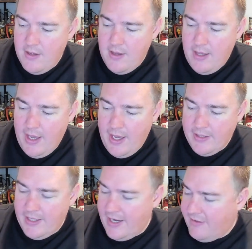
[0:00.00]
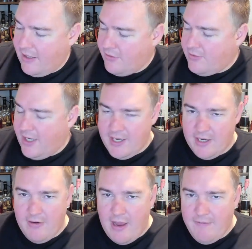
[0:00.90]
Like I said, I'll try to get a
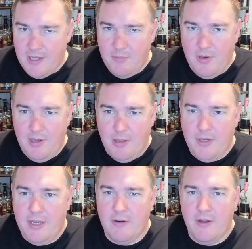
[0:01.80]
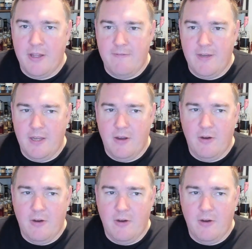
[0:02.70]
graphic and put it up here on the video.